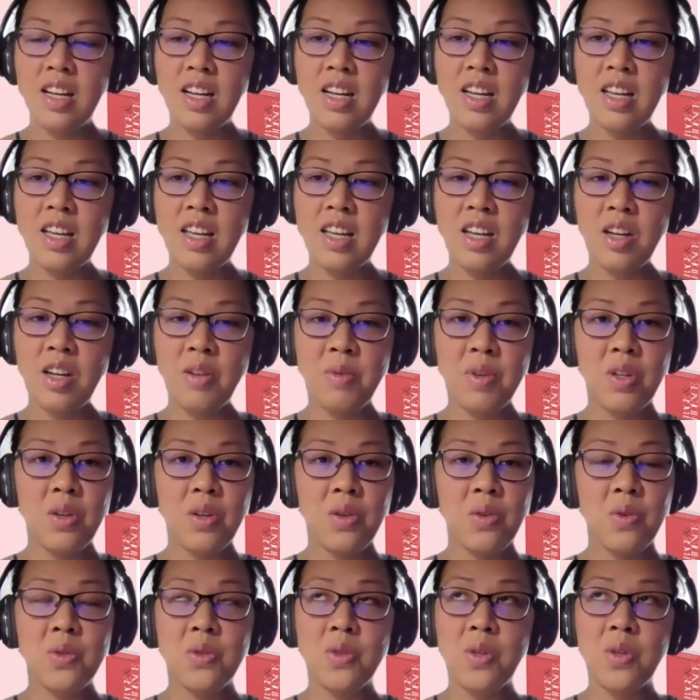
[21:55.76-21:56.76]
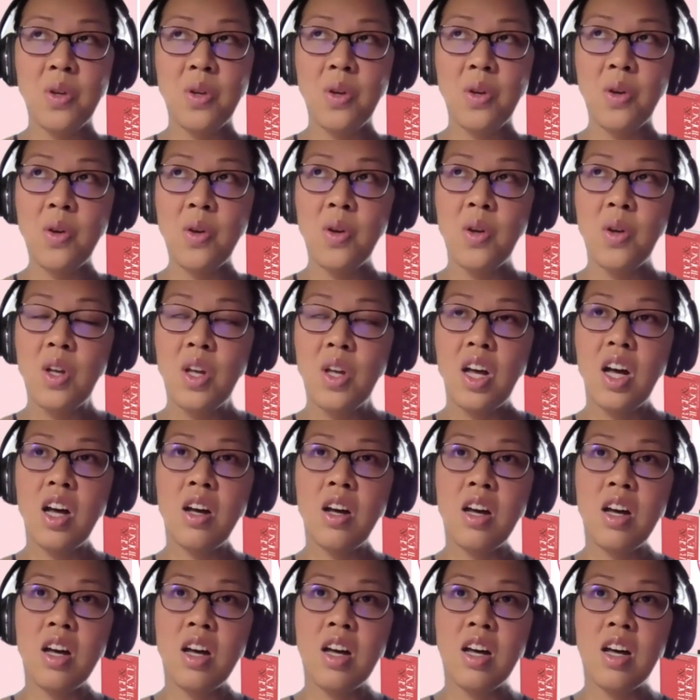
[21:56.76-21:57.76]
hi, how are you? So
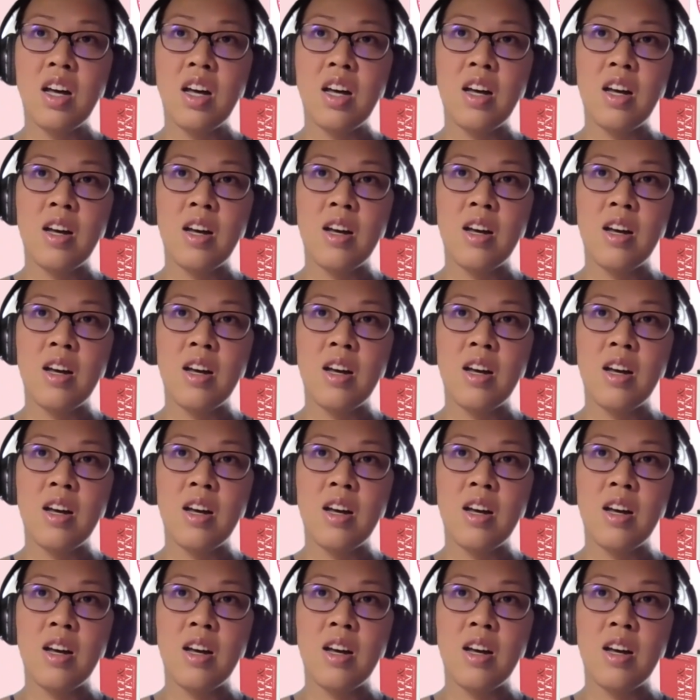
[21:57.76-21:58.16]
um,